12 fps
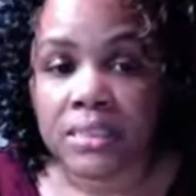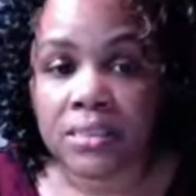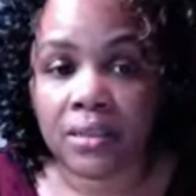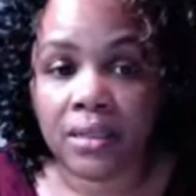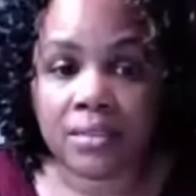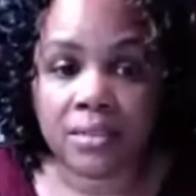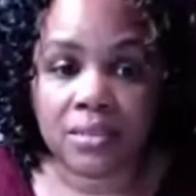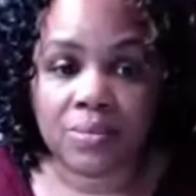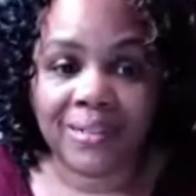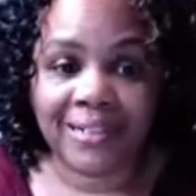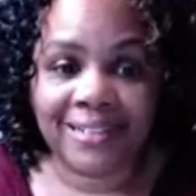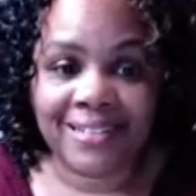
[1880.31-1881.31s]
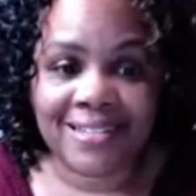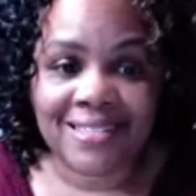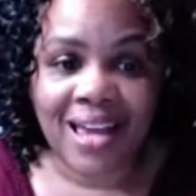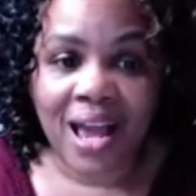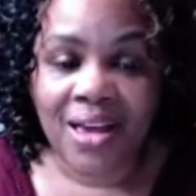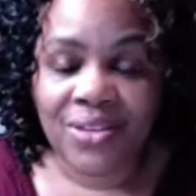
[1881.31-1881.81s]
So that's just what it
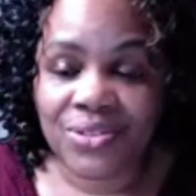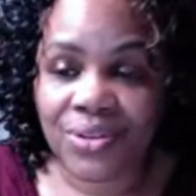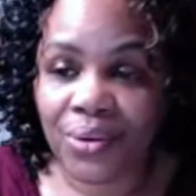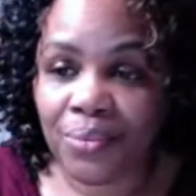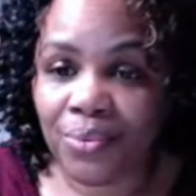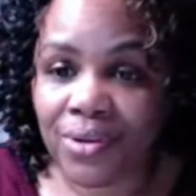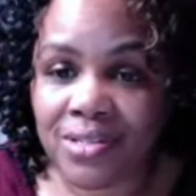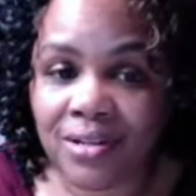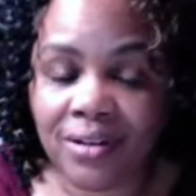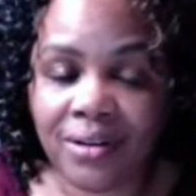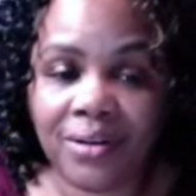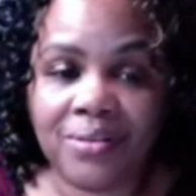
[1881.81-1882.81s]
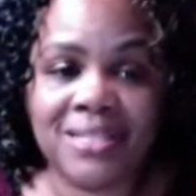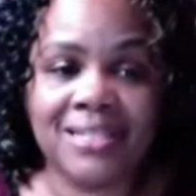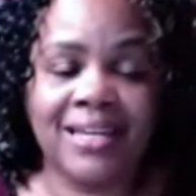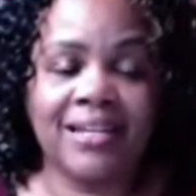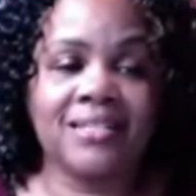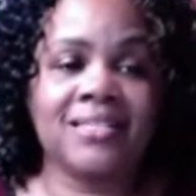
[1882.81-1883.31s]
is. So boys and
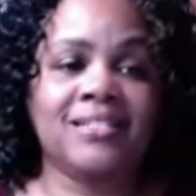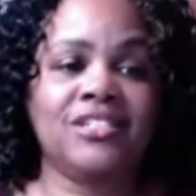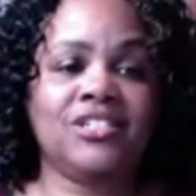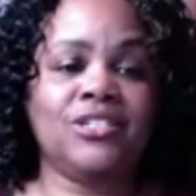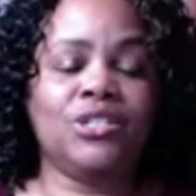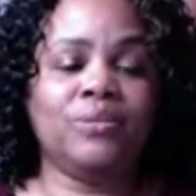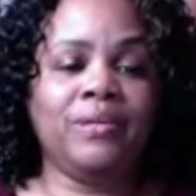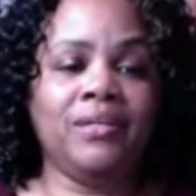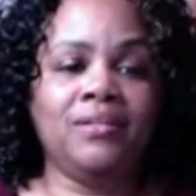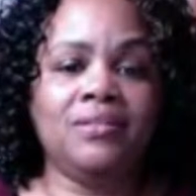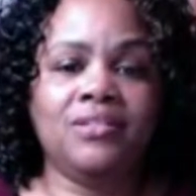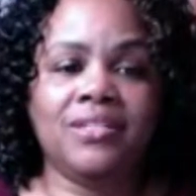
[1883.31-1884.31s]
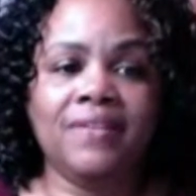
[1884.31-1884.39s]
girls, ladies and gentlemen,